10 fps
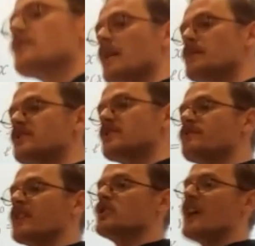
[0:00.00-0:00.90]
an
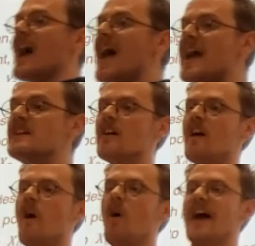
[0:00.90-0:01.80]
acquisition function A
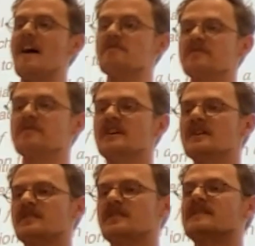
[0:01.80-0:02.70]
on F
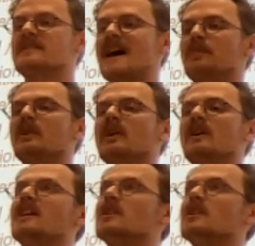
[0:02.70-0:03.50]
to sample and